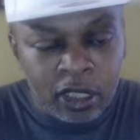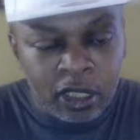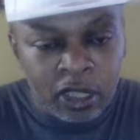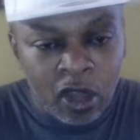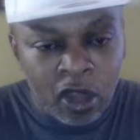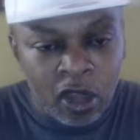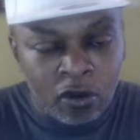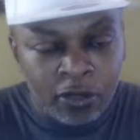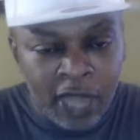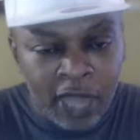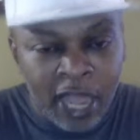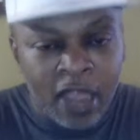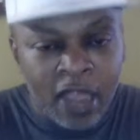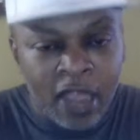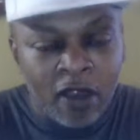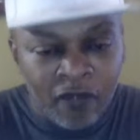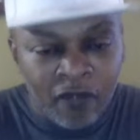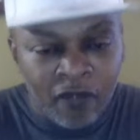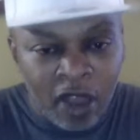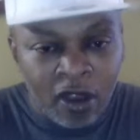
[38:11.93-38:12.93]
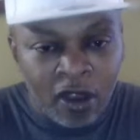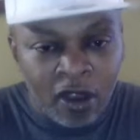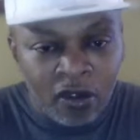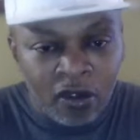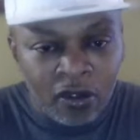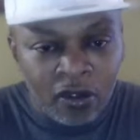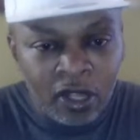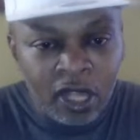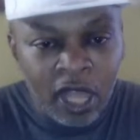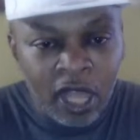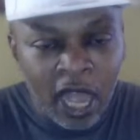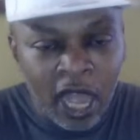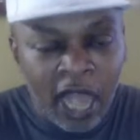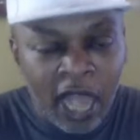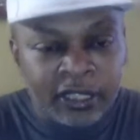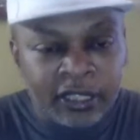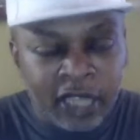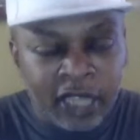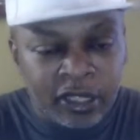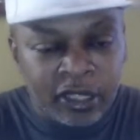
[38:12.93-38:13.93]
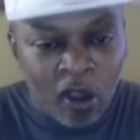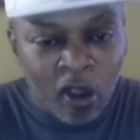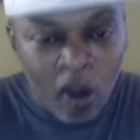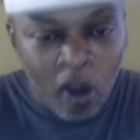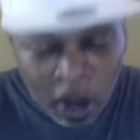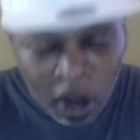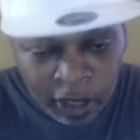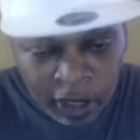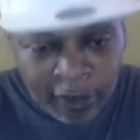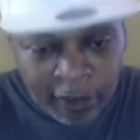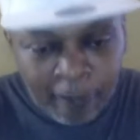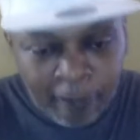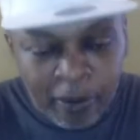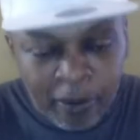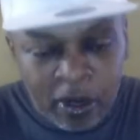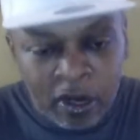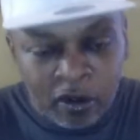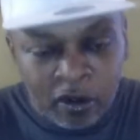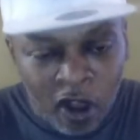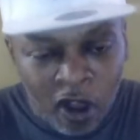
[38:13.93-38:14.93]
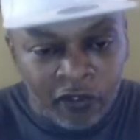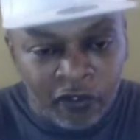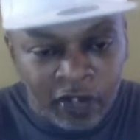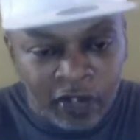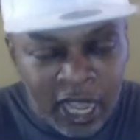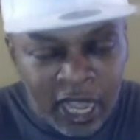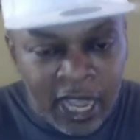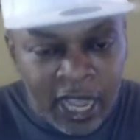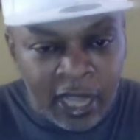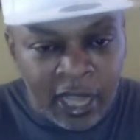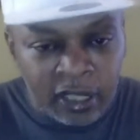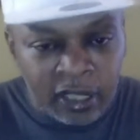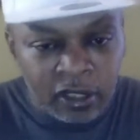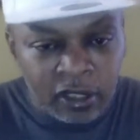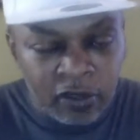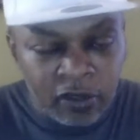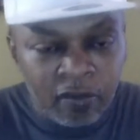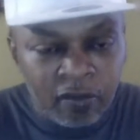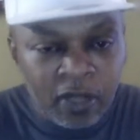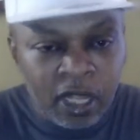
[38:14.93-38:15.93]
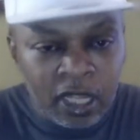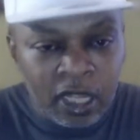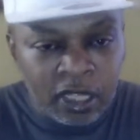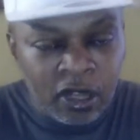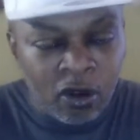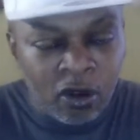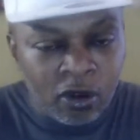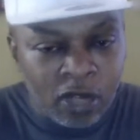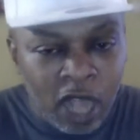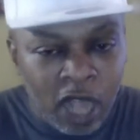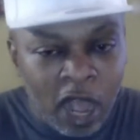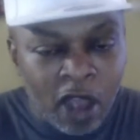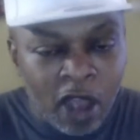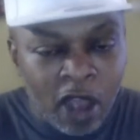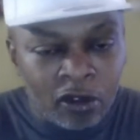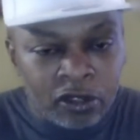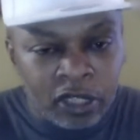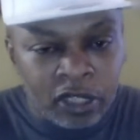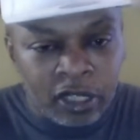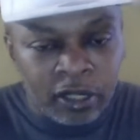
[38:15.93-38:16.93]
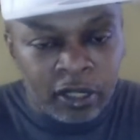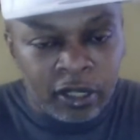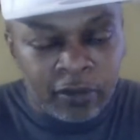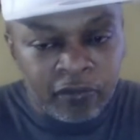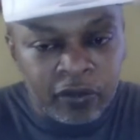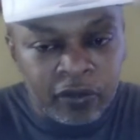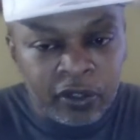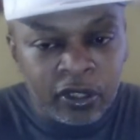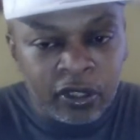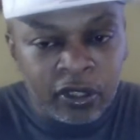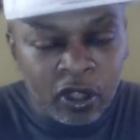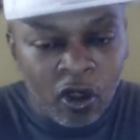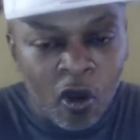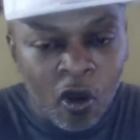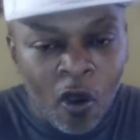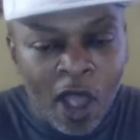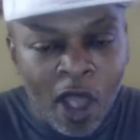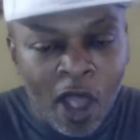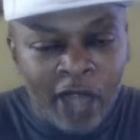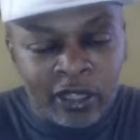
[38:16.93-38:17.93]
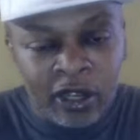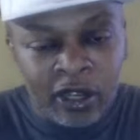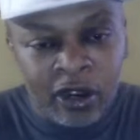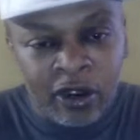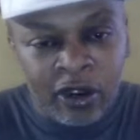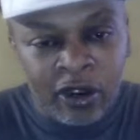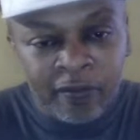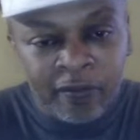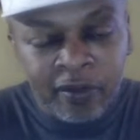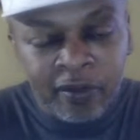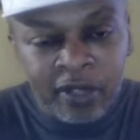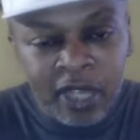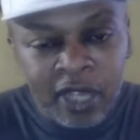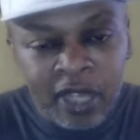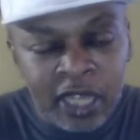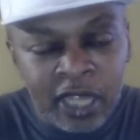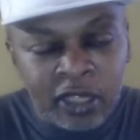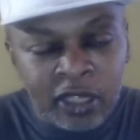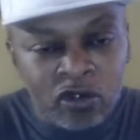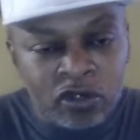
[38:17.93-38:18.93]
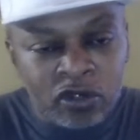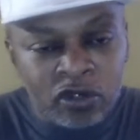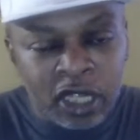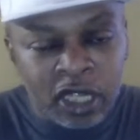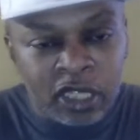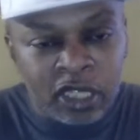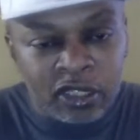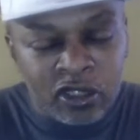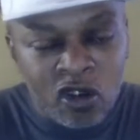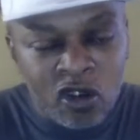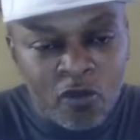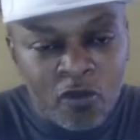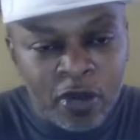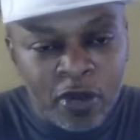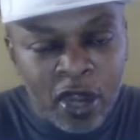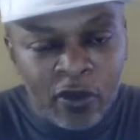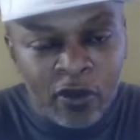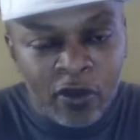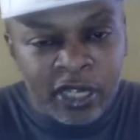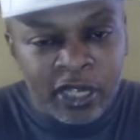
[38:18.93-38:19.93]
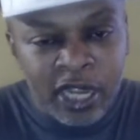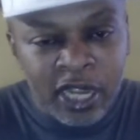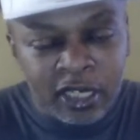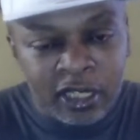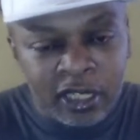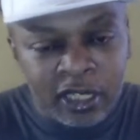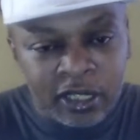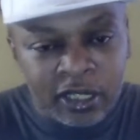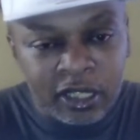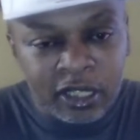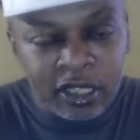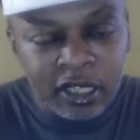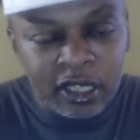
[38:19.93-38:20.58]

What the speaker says: own downfall. I think the hard that Bud Crawford has is gonna cause him to go out there and do something stupid and ridiculous.